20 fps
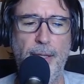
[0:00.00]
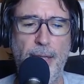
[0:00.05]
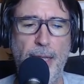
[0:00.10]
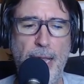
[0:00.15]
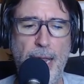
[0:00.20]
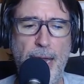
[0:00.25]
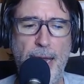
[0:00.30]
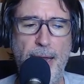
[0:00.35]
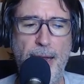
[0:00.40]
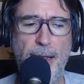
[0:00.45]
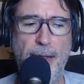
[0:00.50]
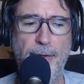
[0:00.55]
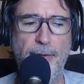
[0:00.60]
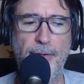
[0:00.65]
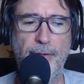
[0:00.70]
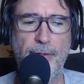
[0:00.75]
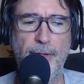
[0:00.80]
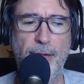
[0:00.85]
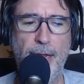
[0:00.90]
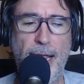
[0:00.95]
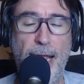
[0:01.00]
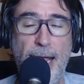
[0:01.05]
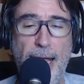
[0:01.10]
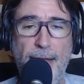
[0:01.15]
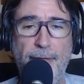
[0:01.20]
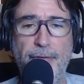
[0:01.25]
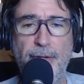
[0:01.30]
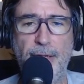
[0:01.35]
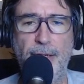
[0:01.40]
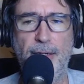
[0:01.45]
and
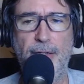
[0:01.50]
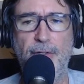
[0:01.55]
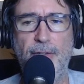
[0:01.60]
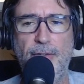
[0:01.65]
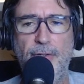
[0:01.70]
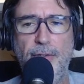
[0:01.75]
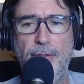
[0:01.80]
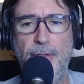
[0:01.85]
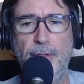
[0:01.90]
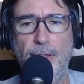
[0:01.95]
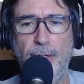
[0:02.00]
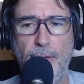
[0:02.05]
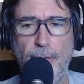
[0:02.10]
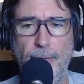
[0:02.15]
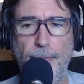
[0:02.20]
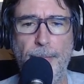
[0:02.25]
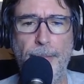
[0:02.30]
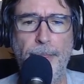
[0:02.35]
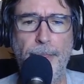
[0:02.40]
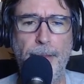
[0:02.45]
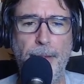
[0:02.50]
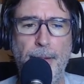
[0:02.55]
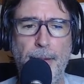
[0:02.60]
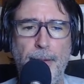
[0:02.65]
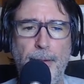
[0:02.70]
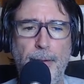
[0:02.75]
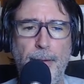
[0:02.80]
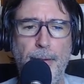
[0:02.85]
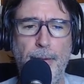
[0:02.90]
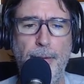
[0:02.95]
having ex, you know
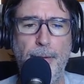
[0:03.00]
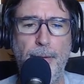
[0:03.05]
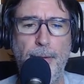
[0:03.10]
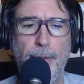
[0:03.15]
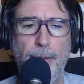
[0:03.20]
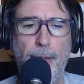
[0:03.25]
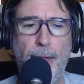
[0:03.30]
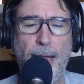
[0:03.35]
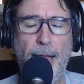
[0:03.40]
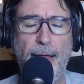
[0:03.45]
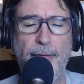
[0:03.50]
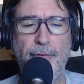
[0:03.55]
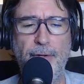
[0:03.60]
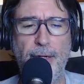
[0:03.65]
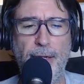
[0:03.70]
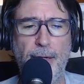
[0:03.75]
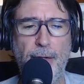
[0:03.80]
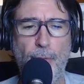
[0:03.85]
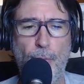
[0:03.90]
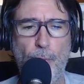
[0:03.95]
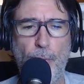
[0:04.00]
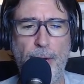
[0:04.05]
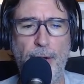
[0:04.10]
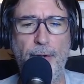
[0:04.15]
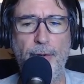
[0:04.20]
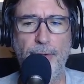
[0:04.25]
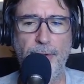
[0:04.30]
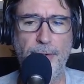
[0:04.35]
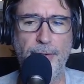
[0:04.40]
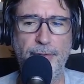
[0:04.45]
having an
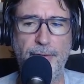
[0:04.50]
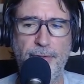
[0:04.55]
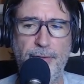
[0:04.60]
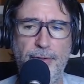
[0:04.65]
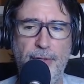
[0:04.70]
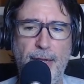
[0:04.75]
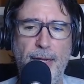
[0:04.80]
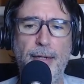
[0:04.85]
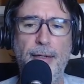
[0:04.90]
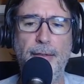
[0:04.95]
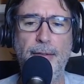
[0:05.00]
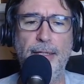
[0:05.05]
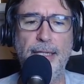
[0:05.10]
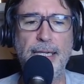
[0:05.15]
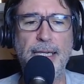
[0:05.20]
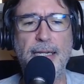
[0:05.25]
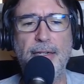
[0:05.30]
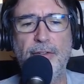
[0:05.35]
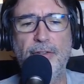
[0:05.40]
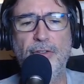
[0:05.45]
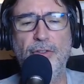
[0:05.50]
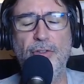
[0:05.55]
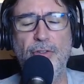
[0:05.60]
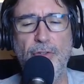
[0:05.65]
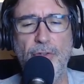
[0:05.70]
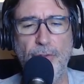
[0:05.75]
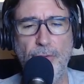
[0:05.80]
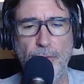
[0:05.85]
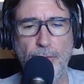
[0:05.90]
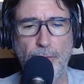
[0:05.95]
awareness then leads
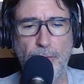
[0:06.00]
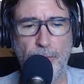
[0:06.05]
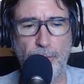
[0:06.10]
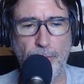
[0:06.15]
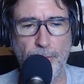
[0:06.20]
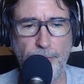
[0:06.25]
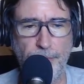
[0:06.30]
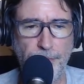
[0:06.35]
to